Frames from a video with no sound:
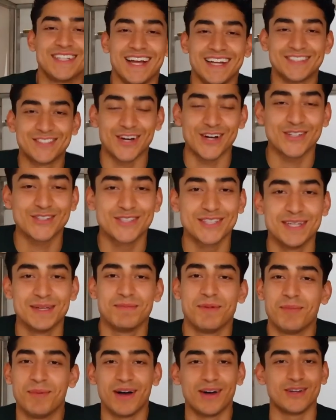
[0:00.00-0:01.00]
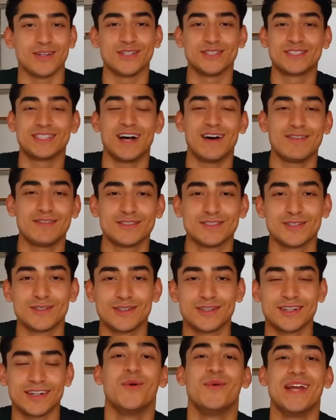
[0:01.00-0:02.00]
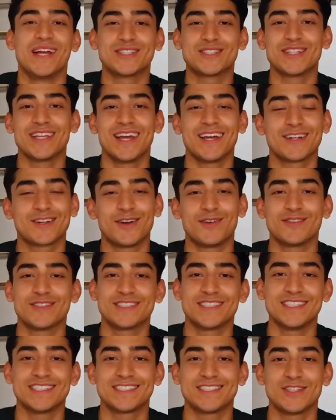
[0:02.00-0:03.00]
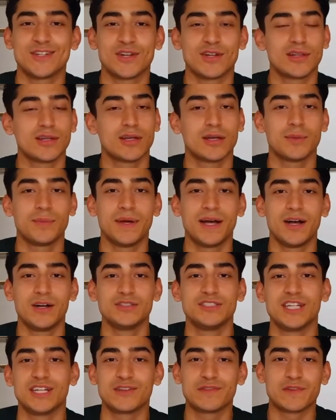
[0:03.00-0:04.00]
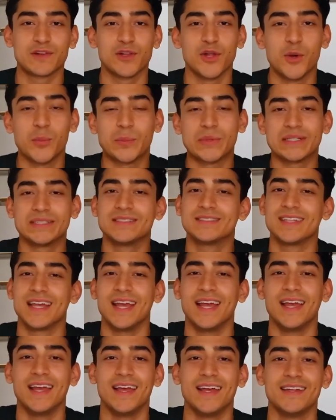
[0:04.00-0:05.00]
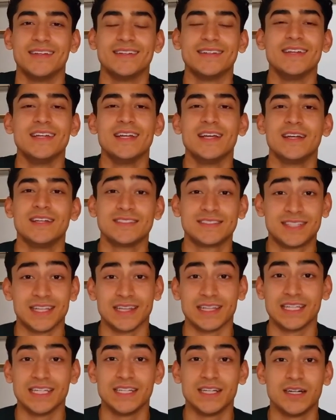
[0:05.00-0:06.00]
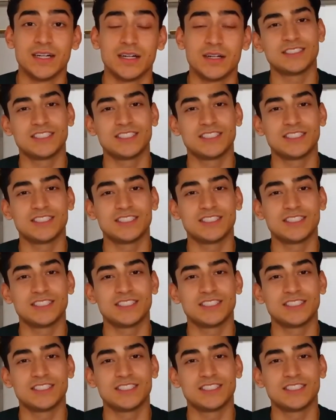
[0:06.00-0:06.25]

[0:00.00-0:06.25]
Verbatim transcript: I talked to him about El Salvador. We actually had a conversation earlier about Jennifer Lopez and Selena.